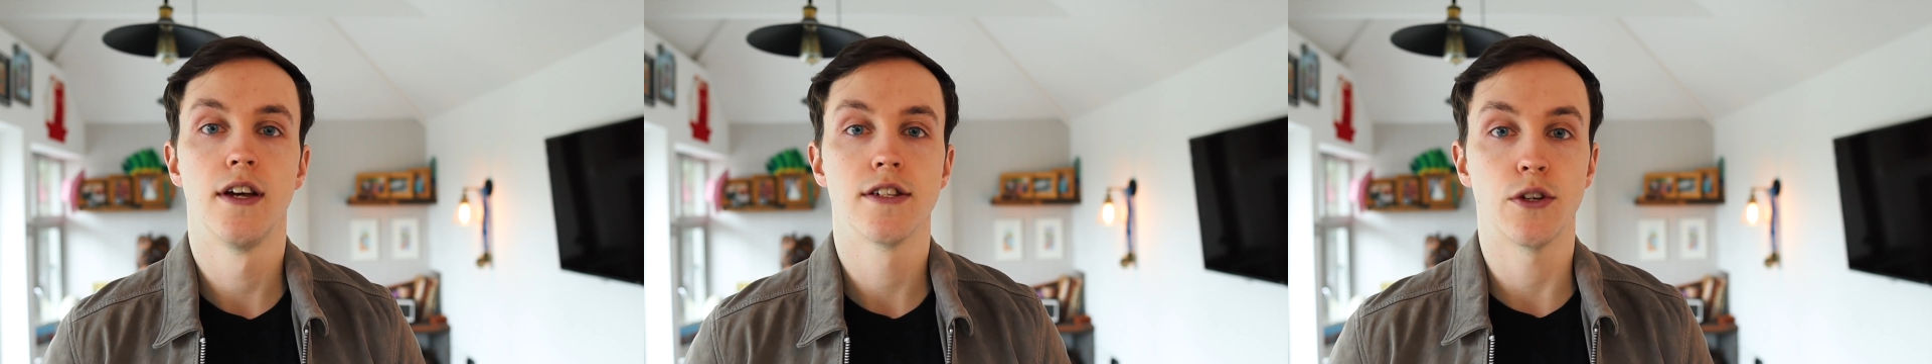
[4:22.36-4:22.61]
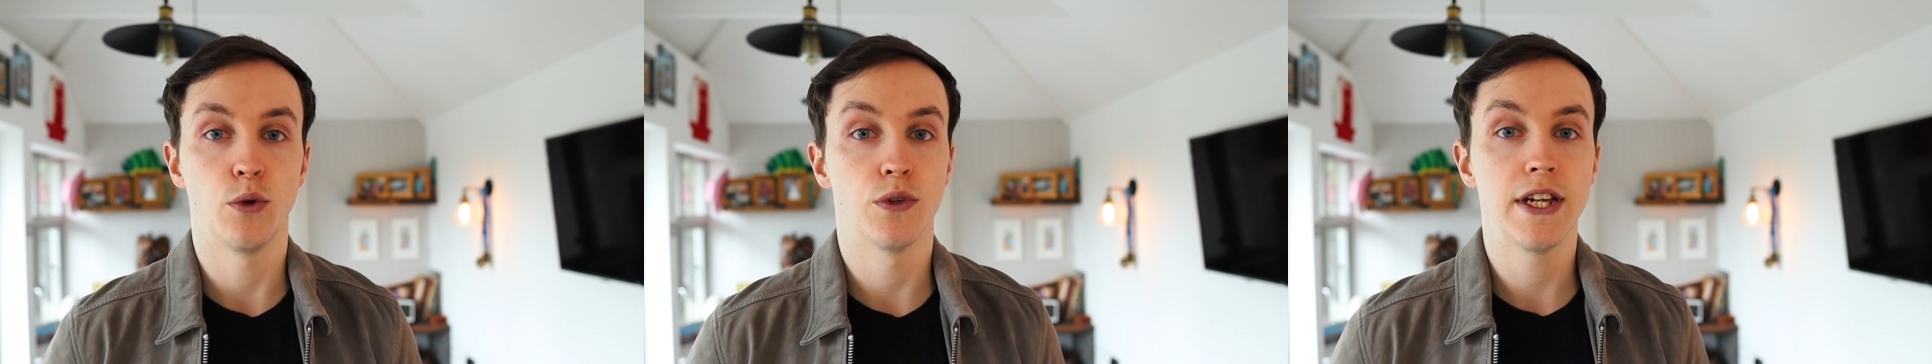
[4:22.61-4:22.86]

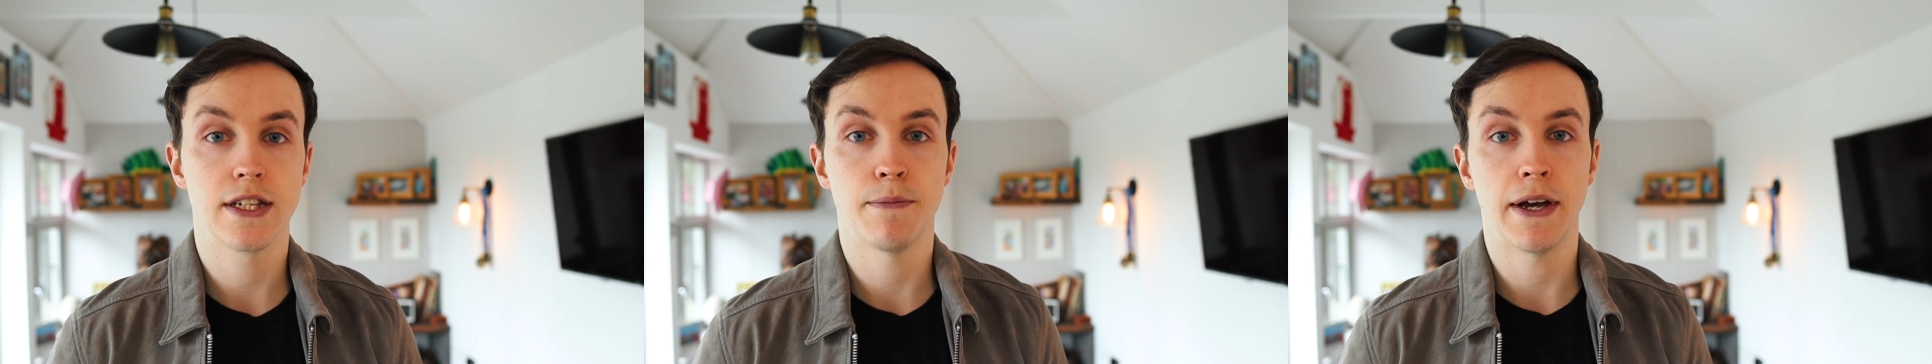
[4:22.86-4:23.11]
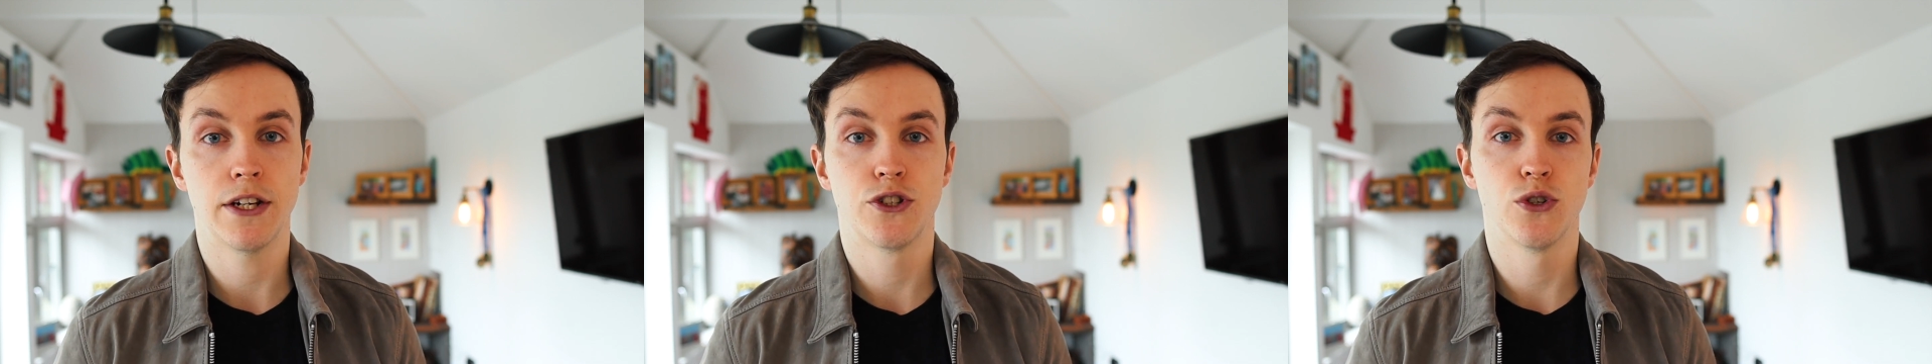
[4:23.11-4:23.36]
So you'll need to
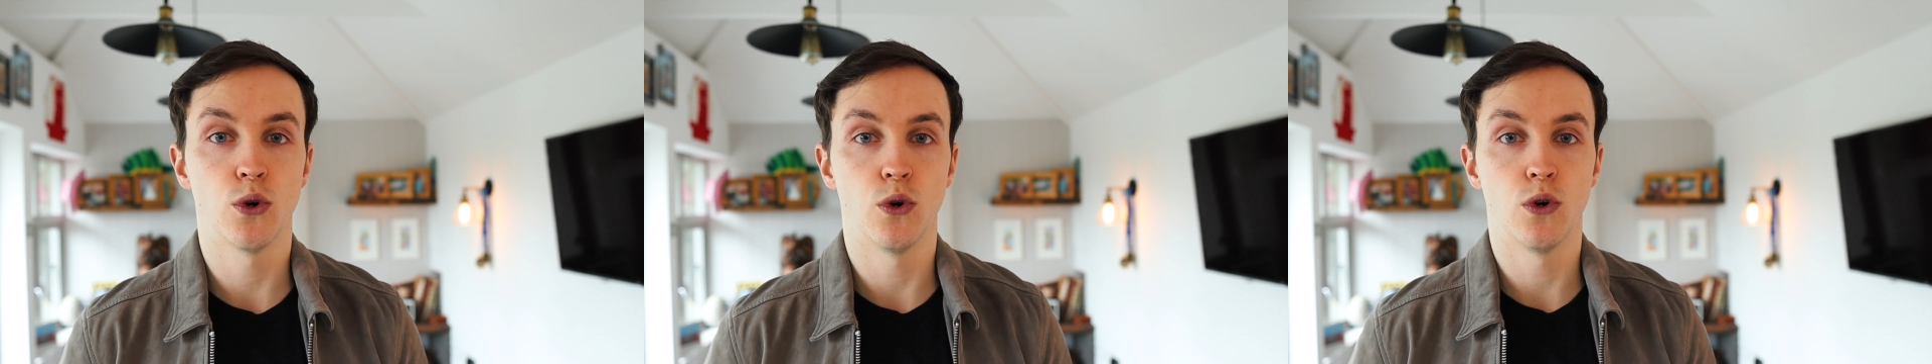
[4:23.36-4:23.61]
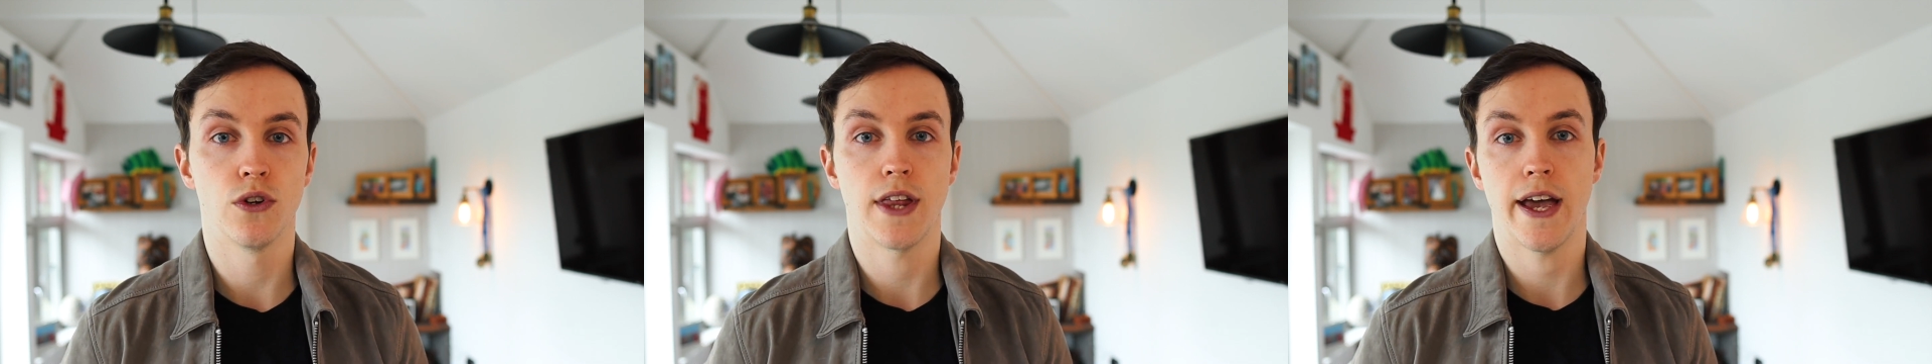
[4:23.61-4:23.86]
make
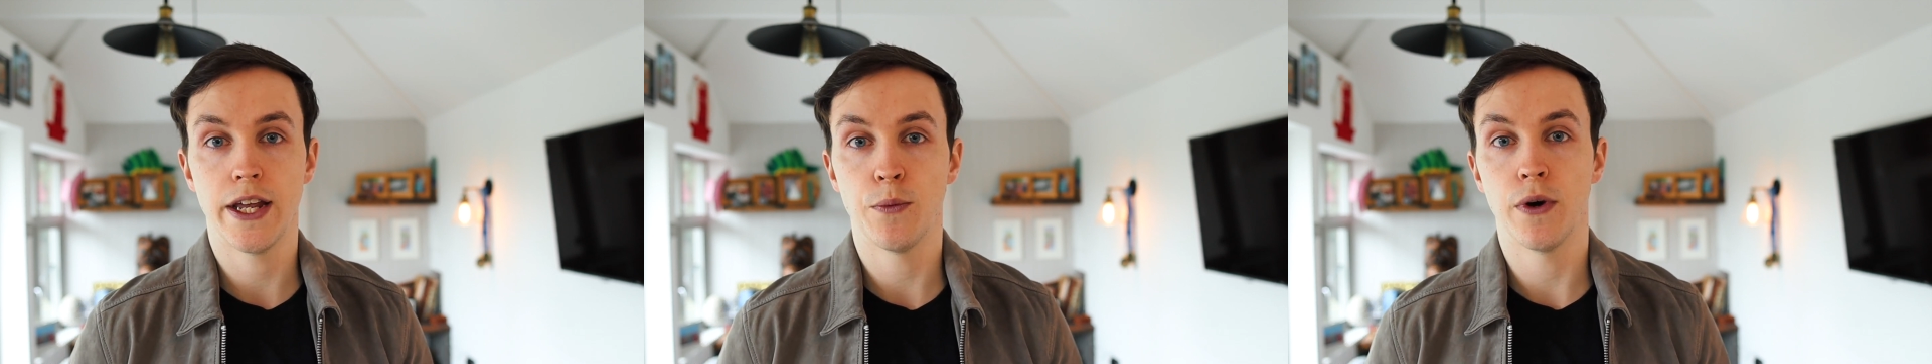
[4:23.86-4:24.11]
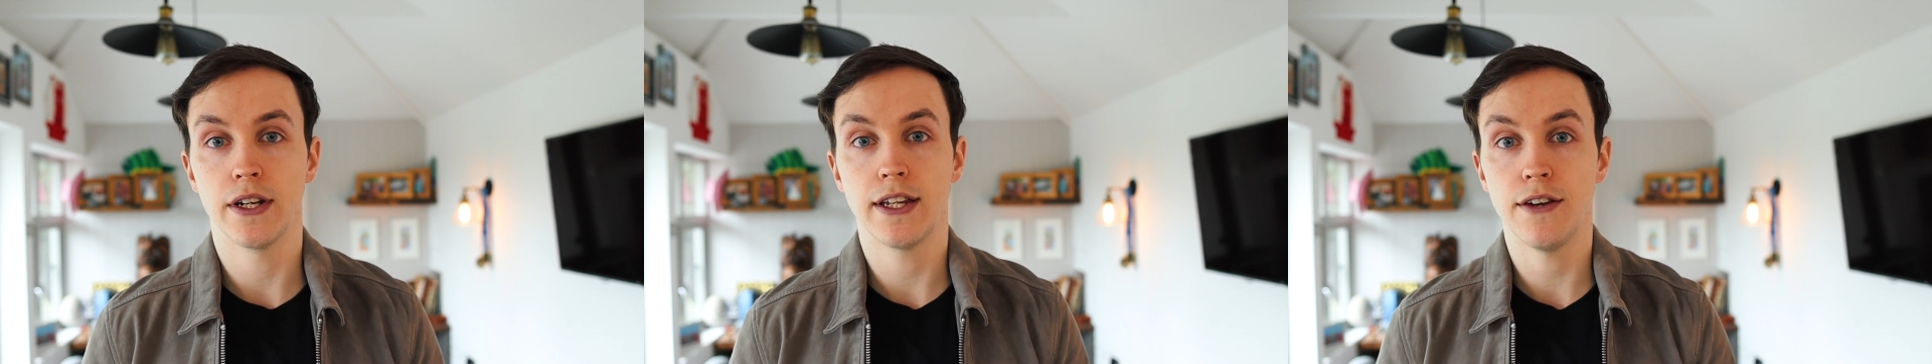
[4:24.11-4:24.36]
sure that
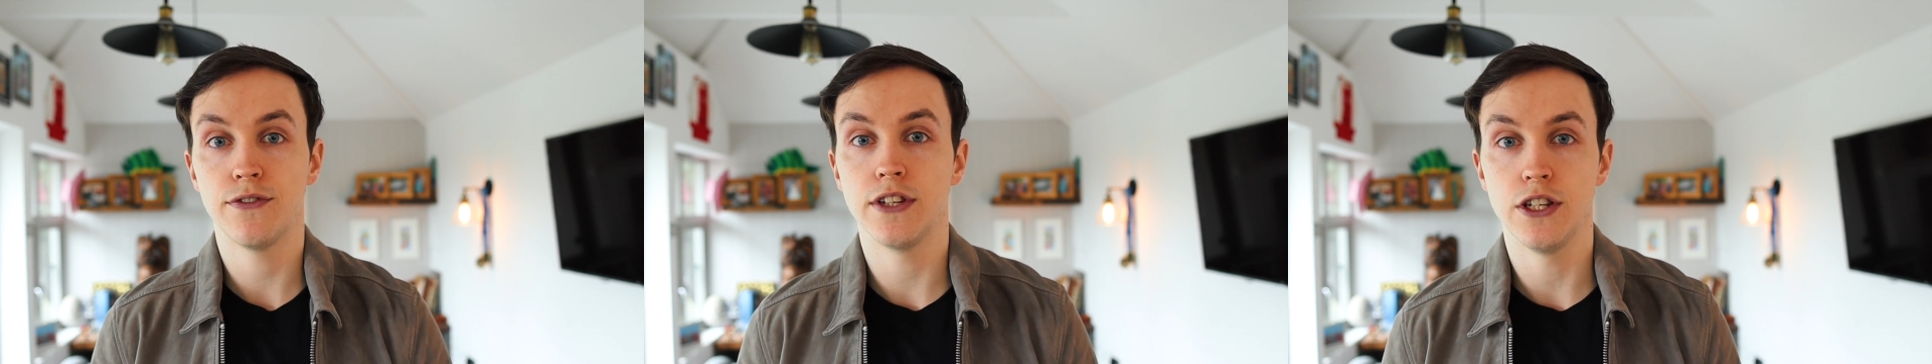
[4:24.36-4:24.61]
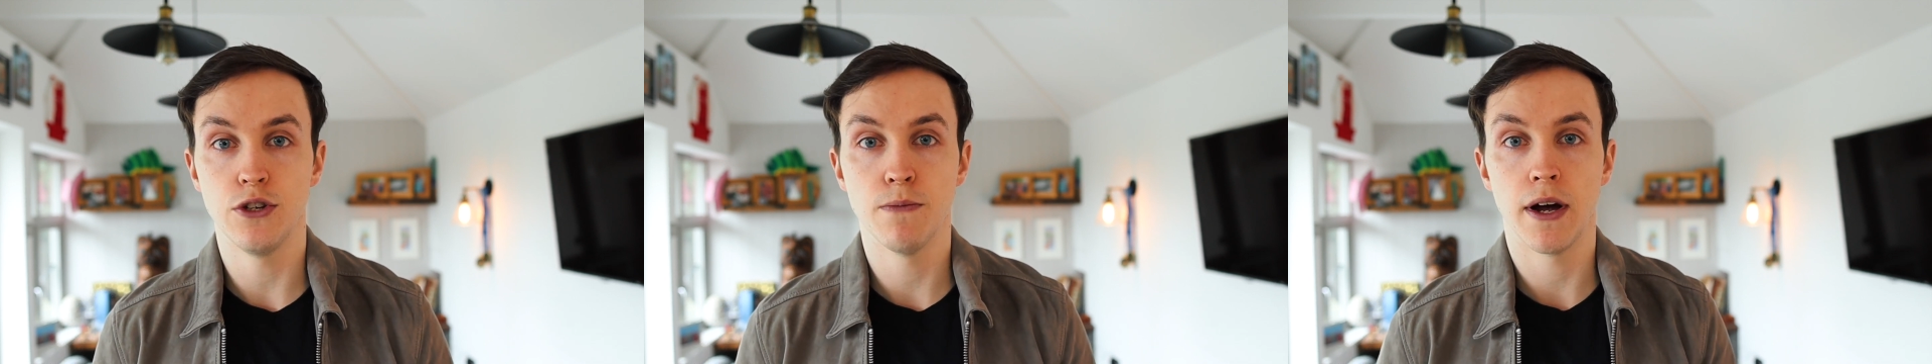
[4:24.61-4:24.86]
anyone
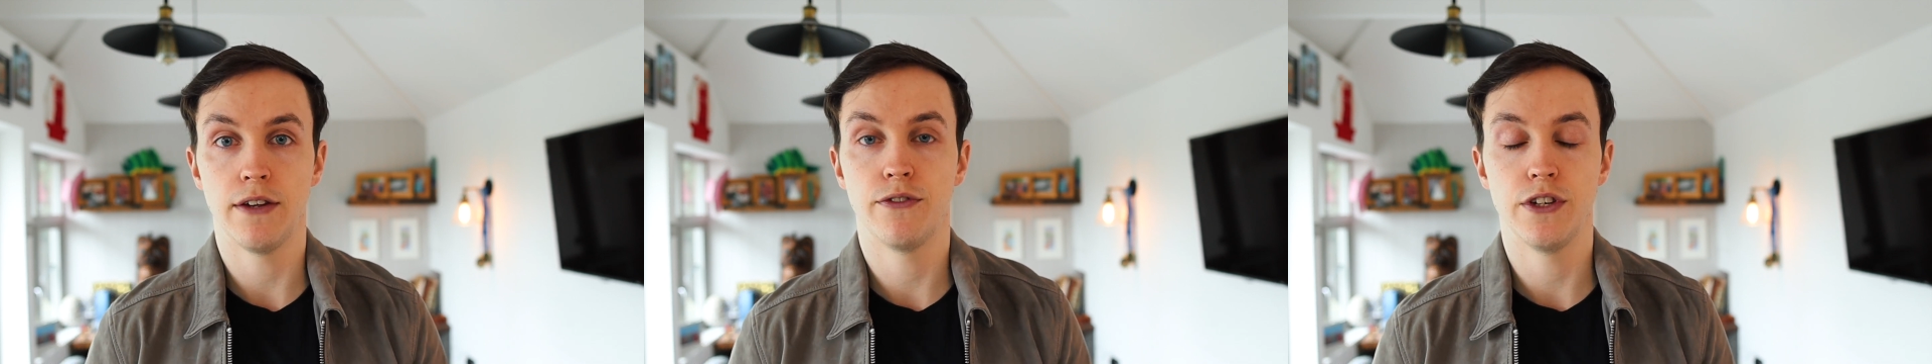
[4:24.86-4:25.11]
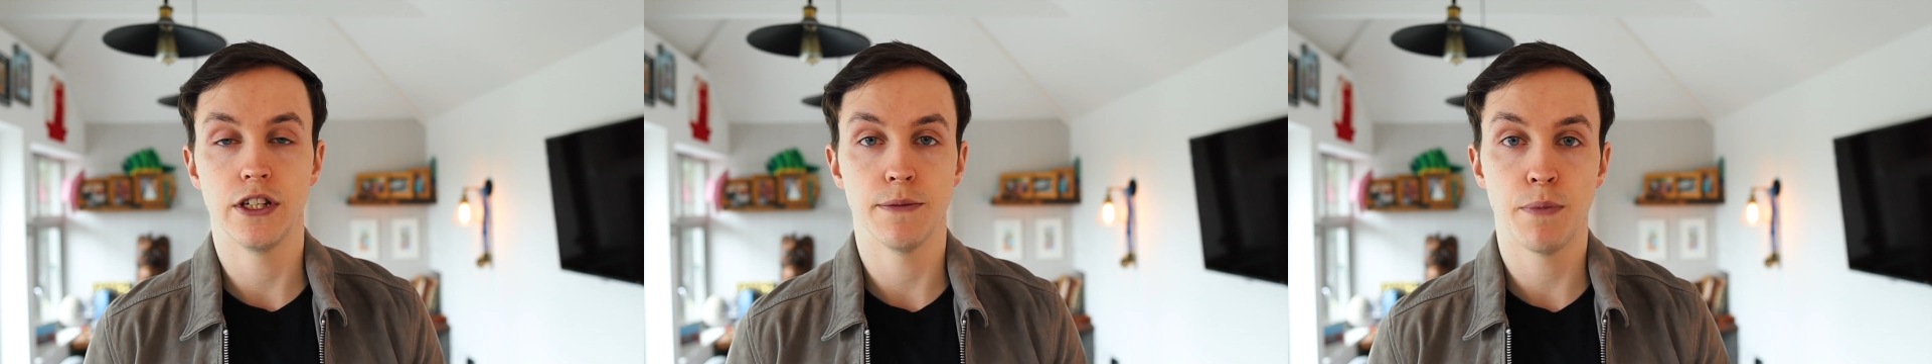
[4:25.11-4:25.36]
gifting you money
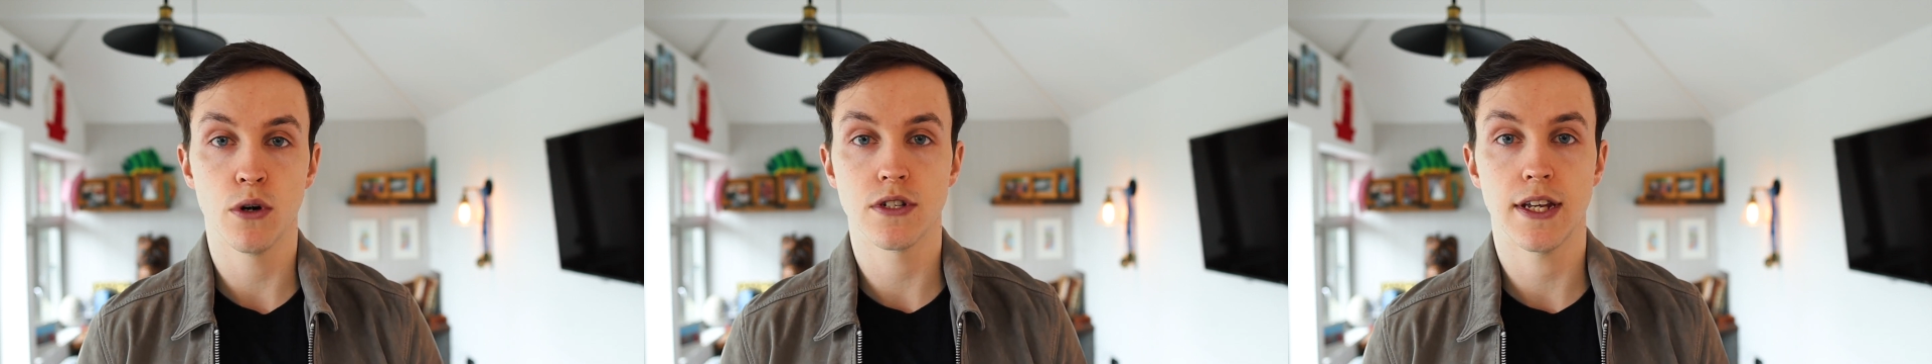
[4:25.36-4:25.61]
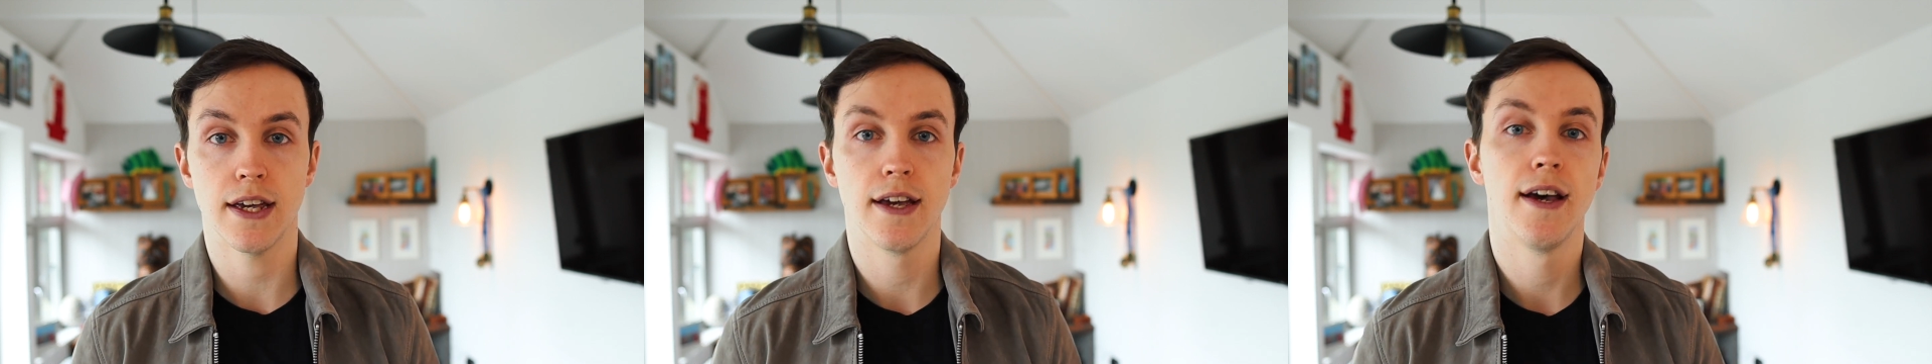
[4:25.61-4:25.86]
for your
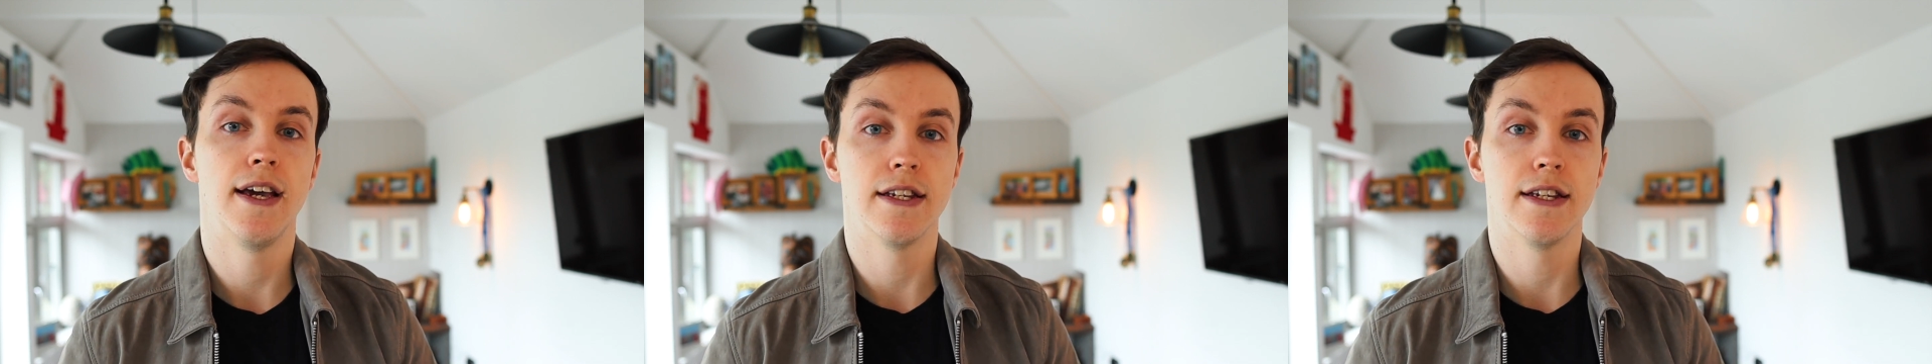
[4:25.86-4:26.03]
deposit